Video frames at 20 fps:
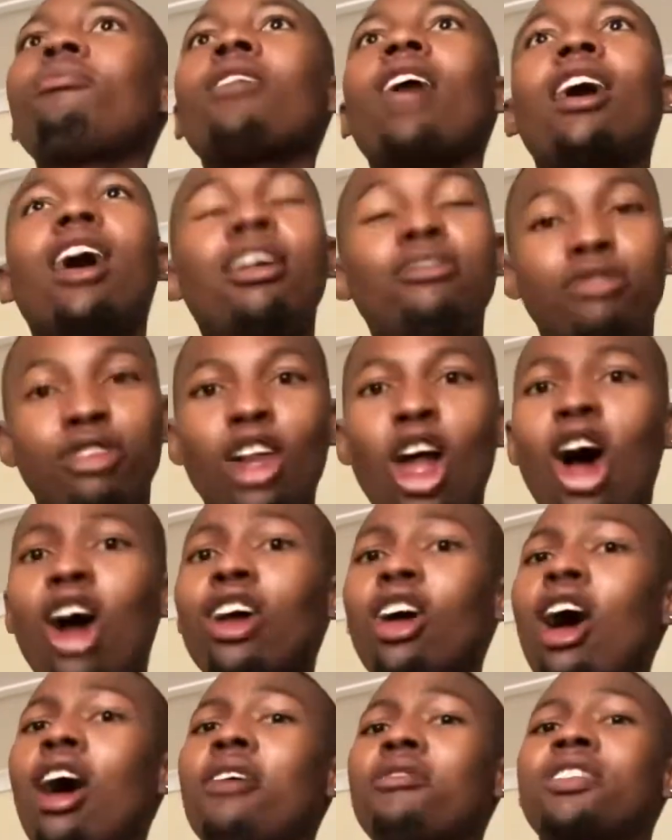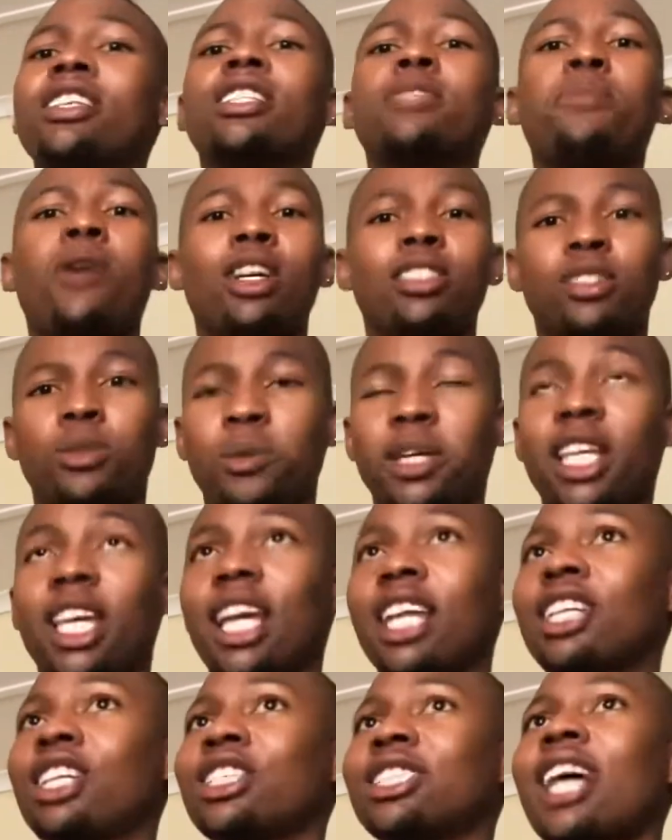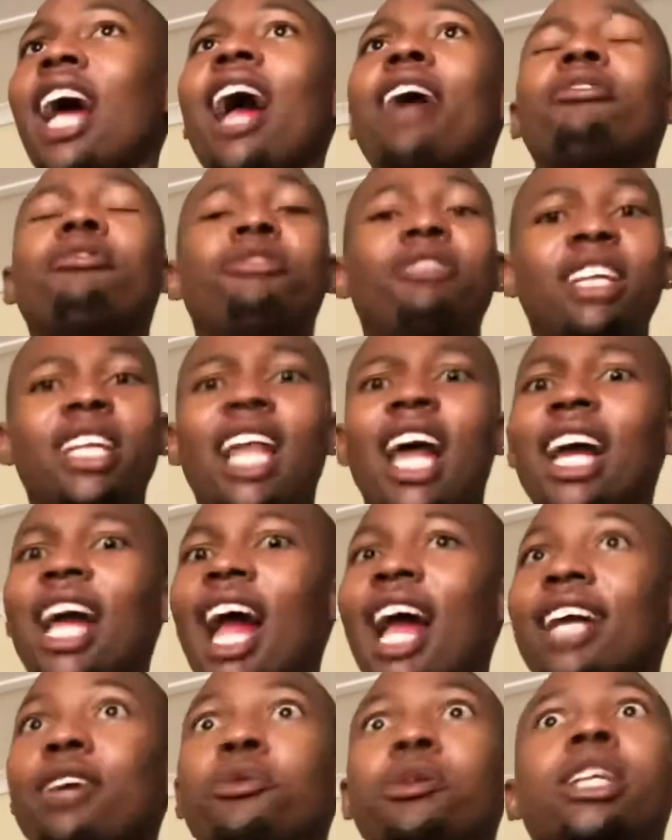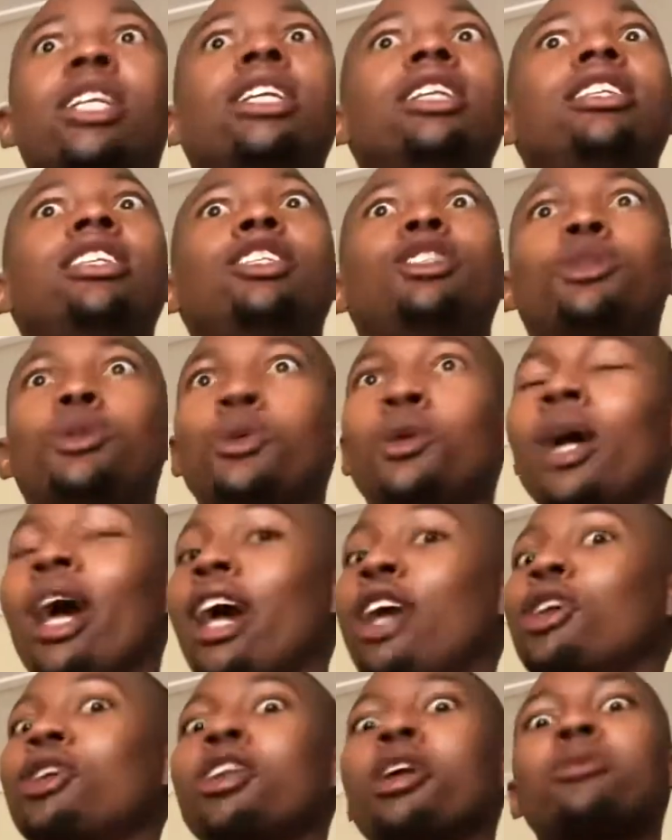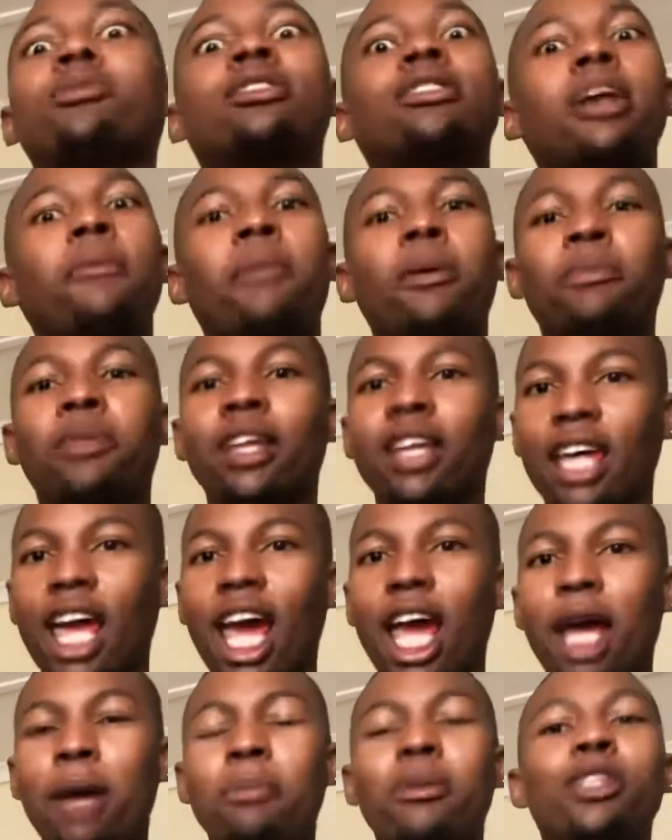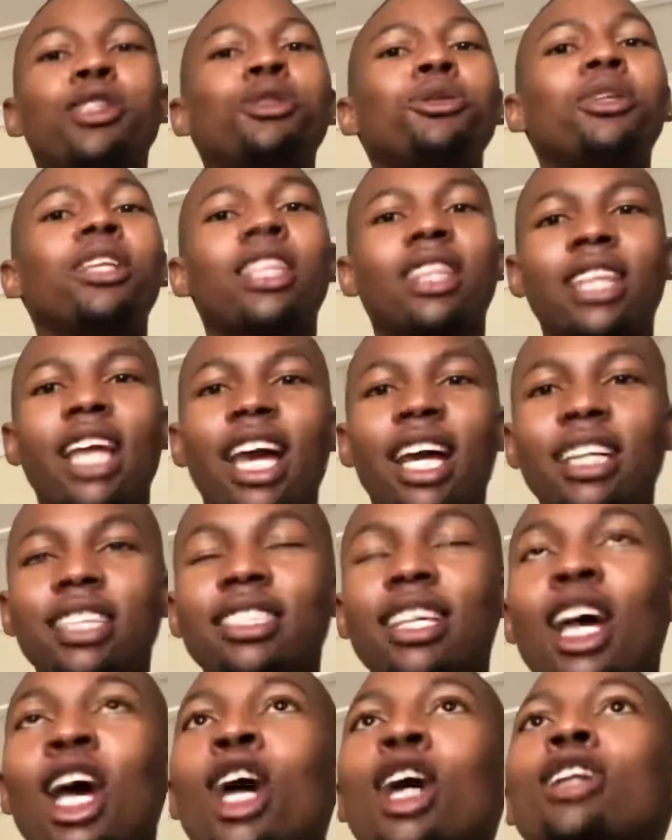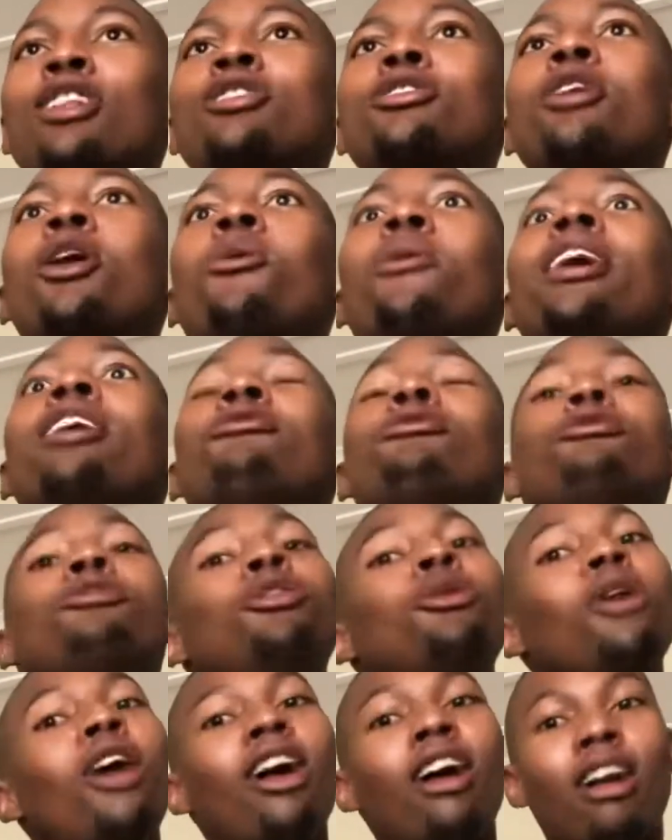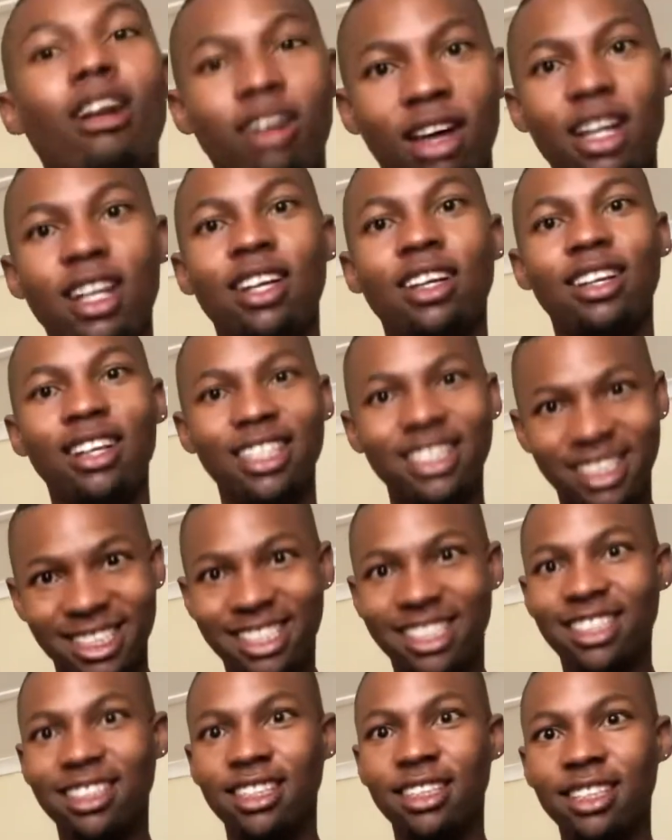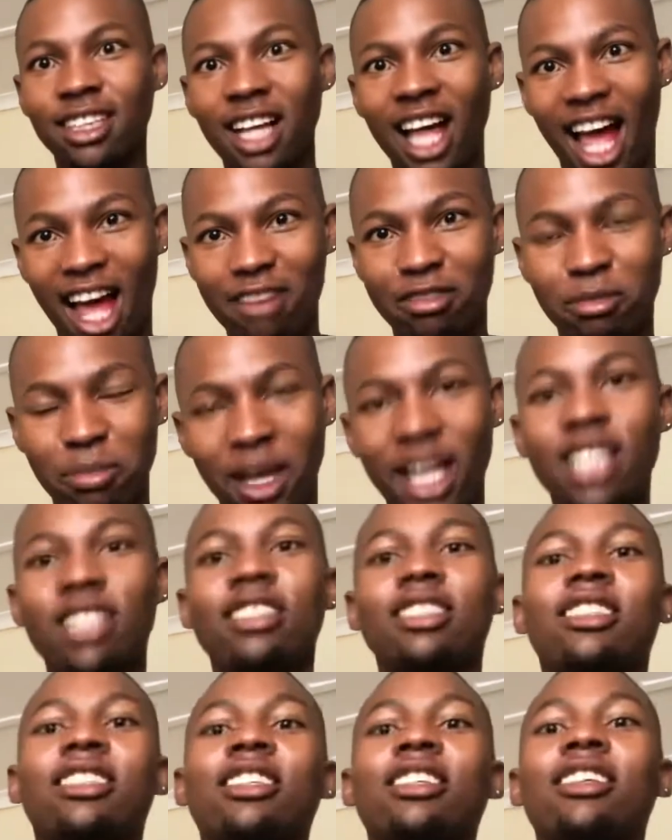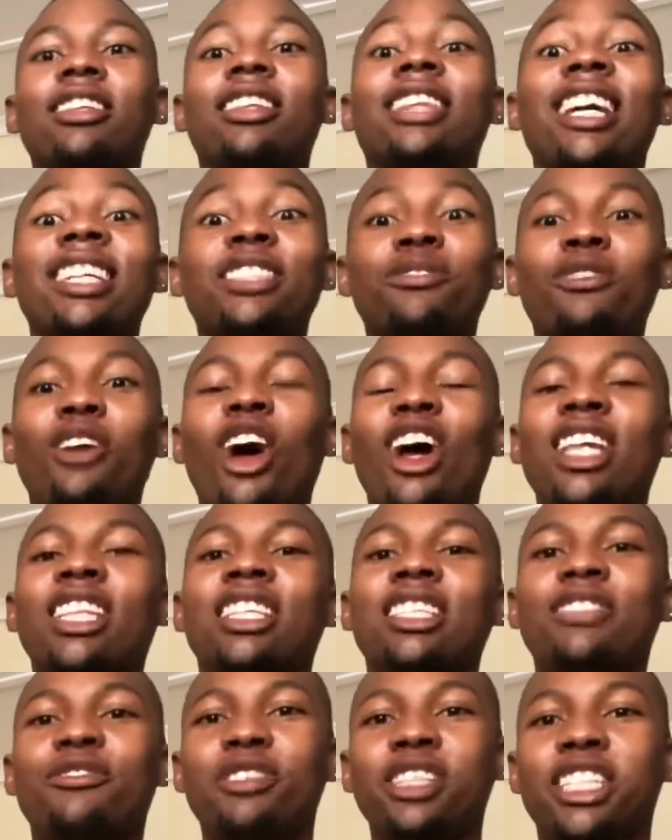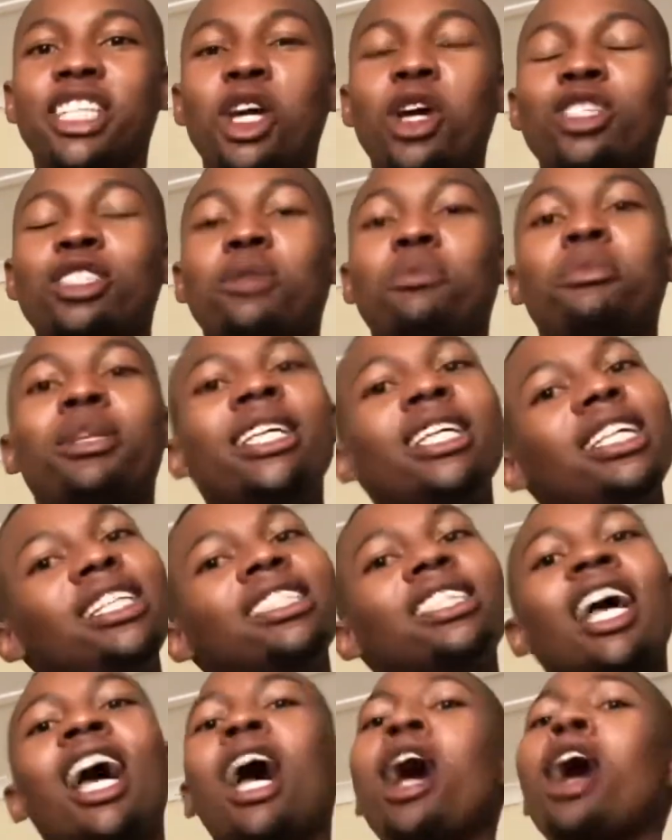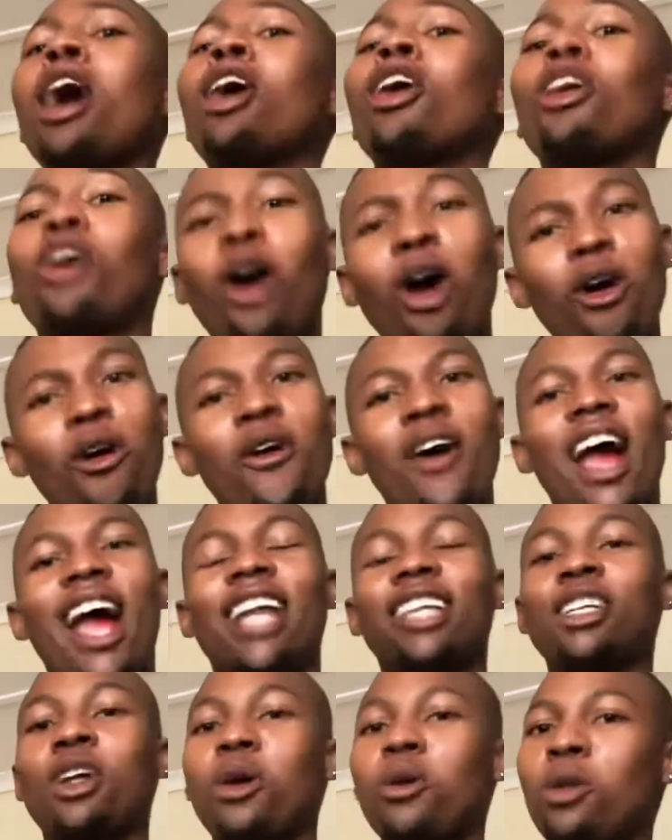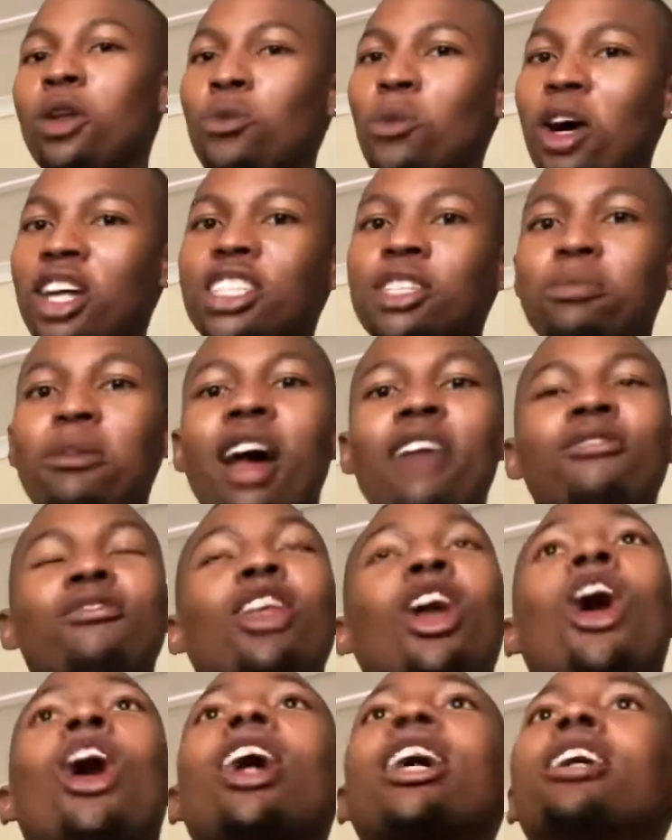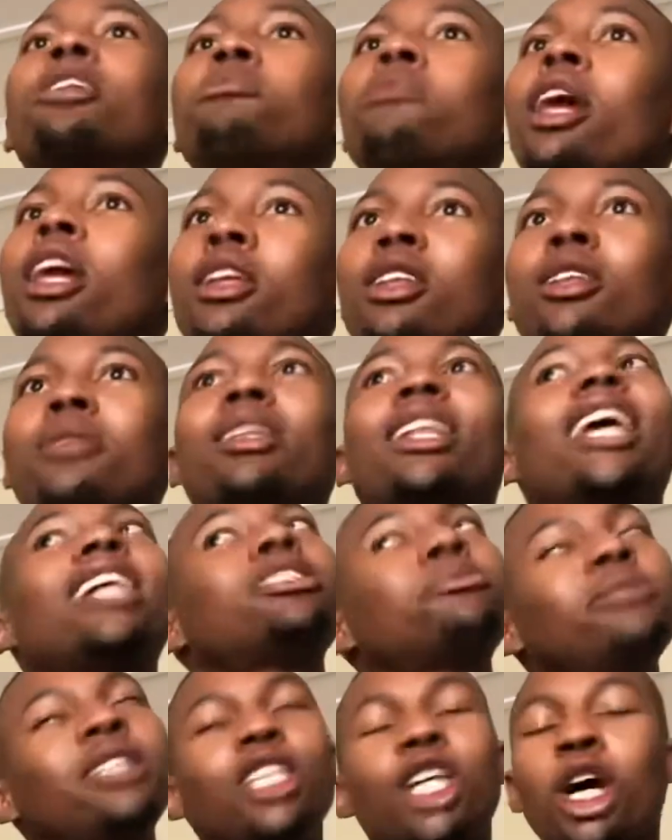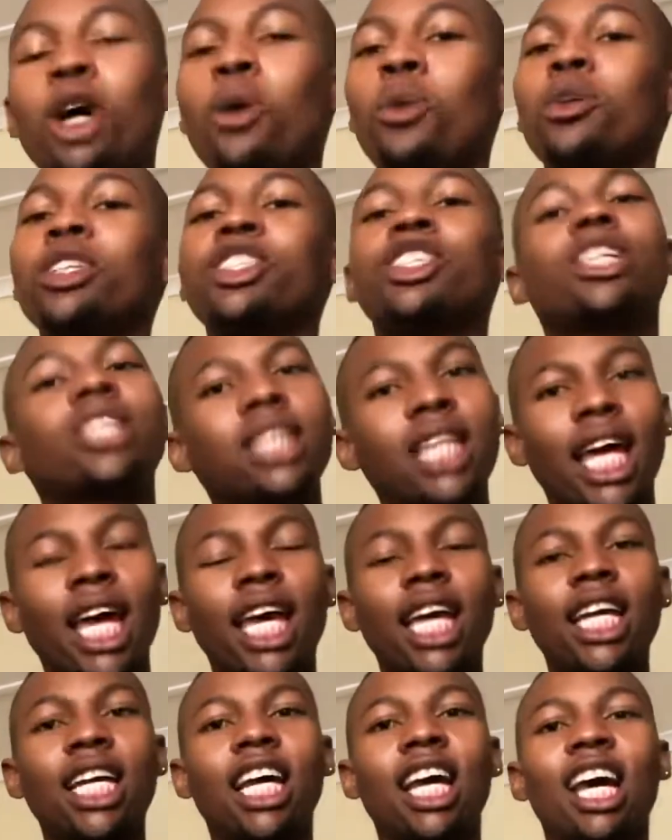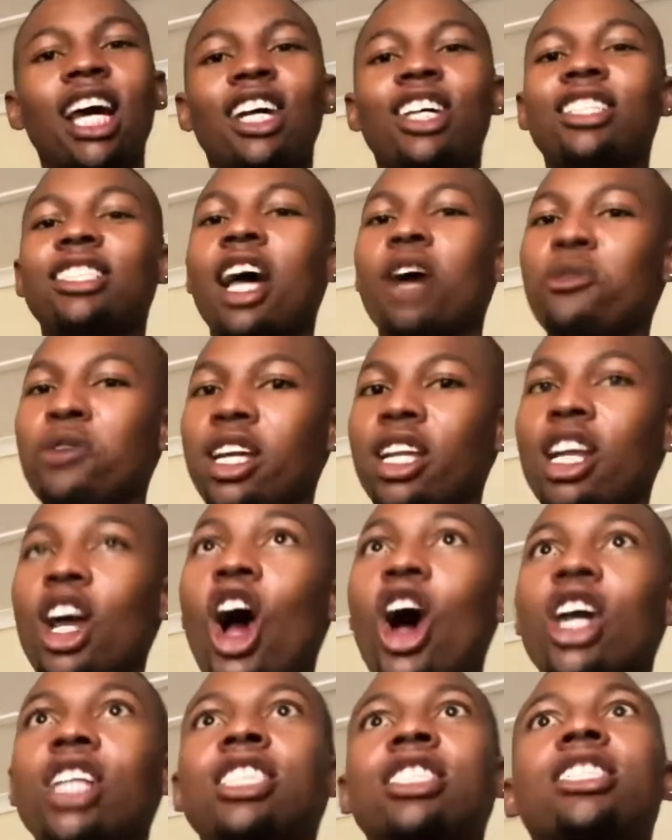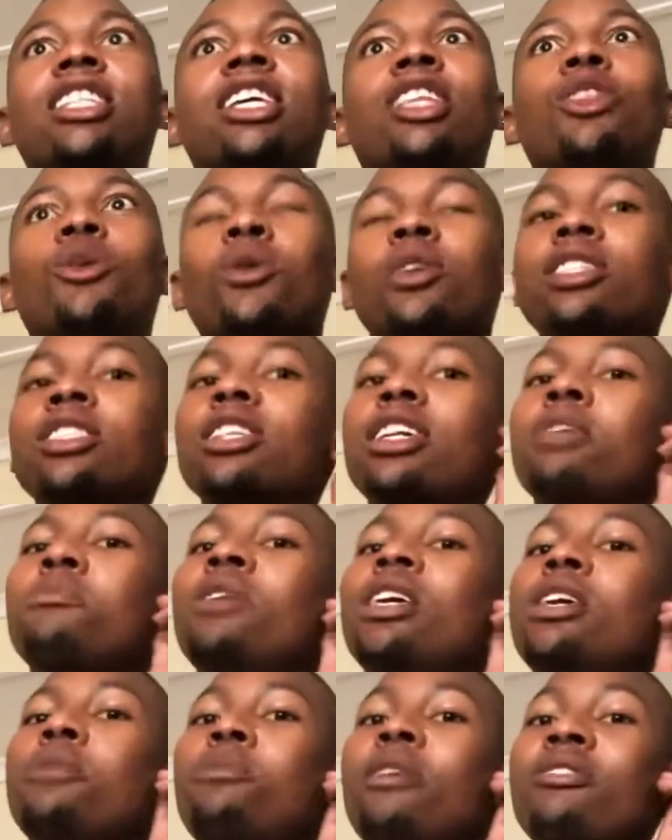a vlog of this past weekend because I feel like I really need to, you know, step up the game and do the things. So if you are still have made it till thus far in this video so please go and go watch my vlog and make let me know what you think because i really honestly thought it'd be